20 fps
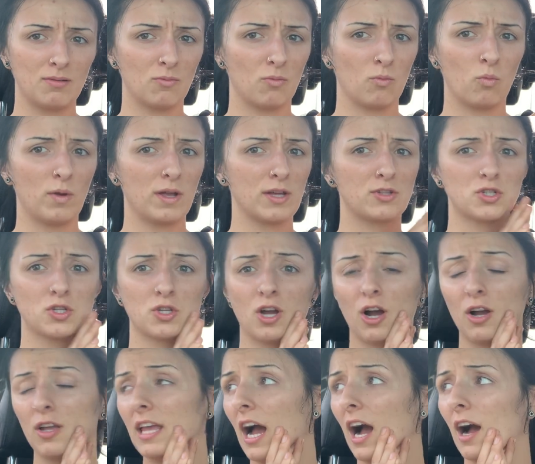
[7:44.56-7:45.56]
week
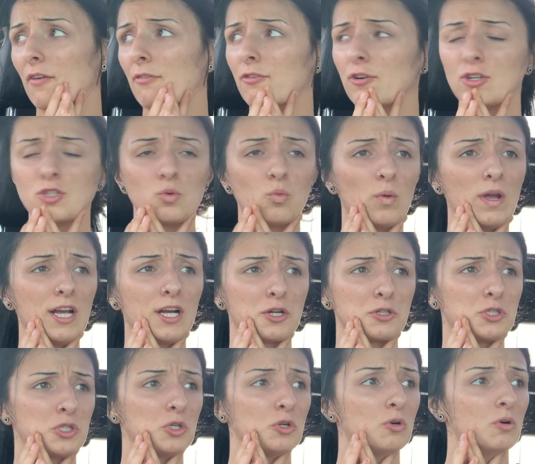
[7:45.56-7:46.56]
yeah first week or
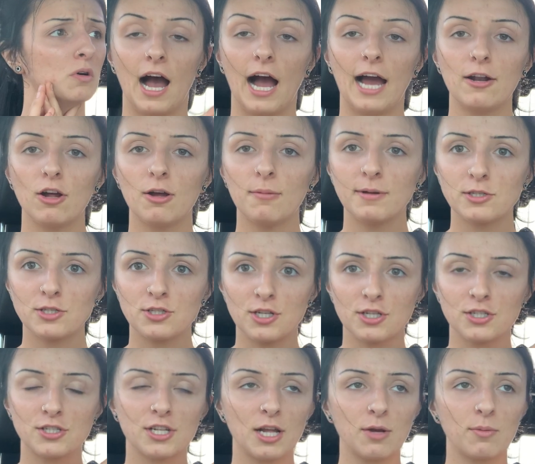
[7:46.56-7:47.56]
two i know i mentioned
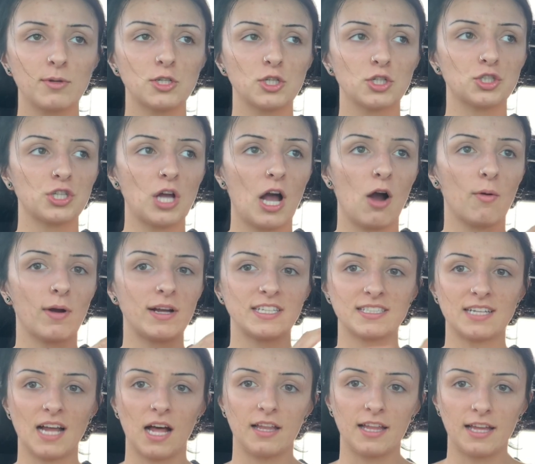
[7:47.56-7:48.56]
yesterday when you're showering to
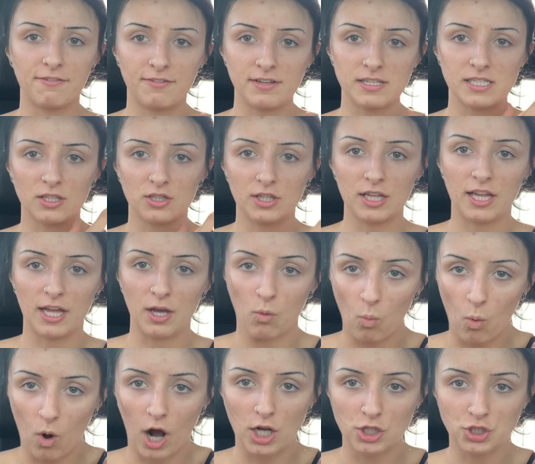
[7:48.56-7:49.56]
not like physically like
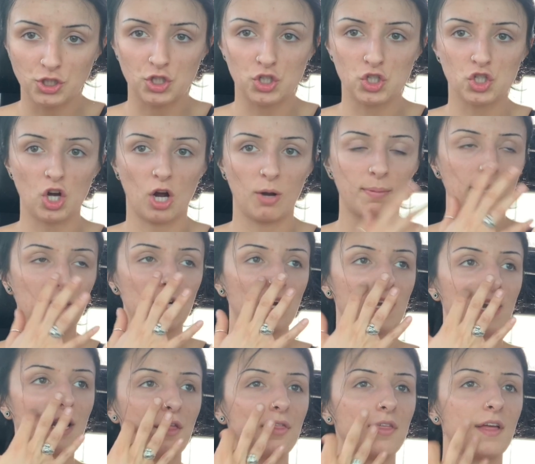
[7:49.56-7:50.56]
wash and scrub it or
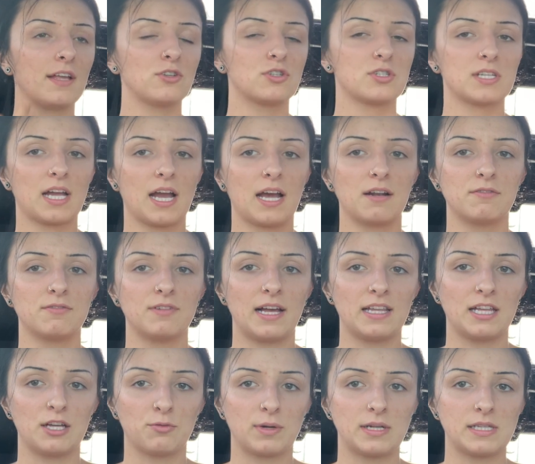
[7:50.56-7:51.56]
anything just to kind of
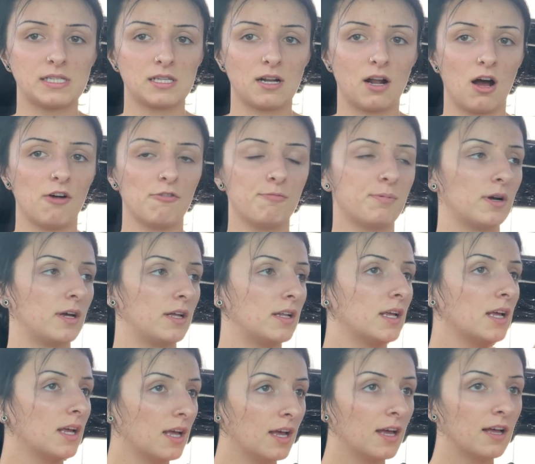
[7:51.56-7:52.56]
lightly rinse it off but
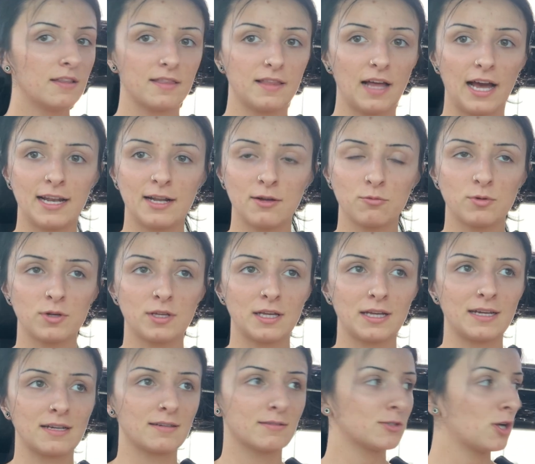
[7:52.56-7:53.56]
i didn't
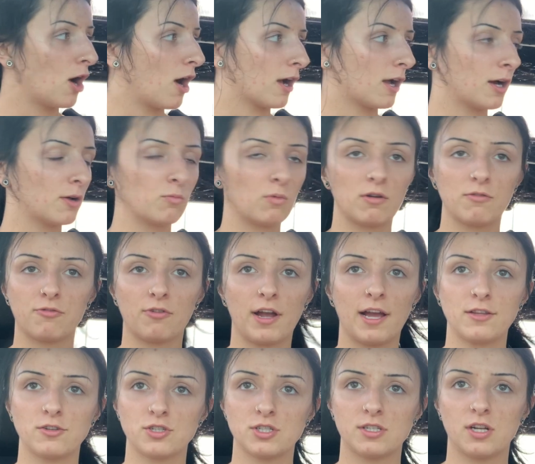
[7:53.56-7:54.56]
really talk on what fran
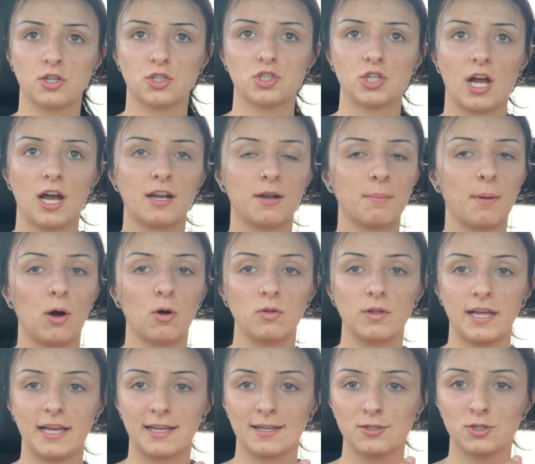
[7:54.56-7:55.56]
just touched on about
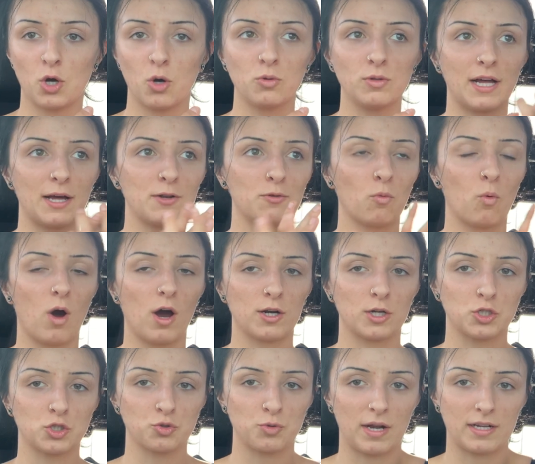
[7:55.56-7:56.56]
like don't let water
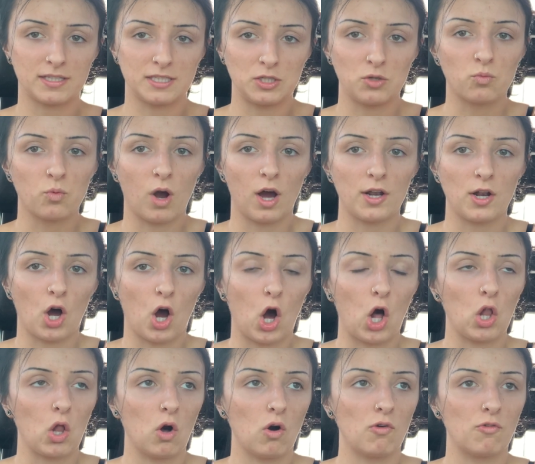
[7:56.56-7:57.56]
directly run
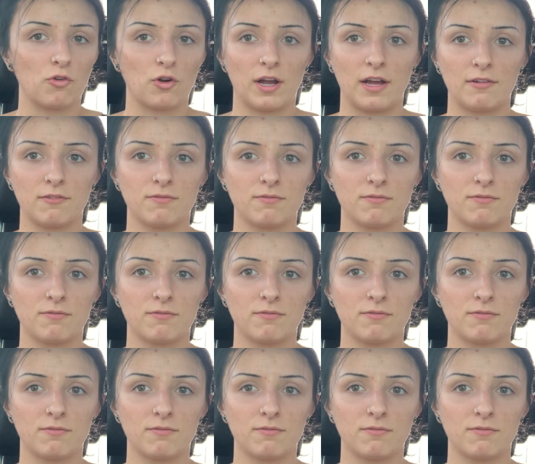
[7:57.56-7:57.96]
all over it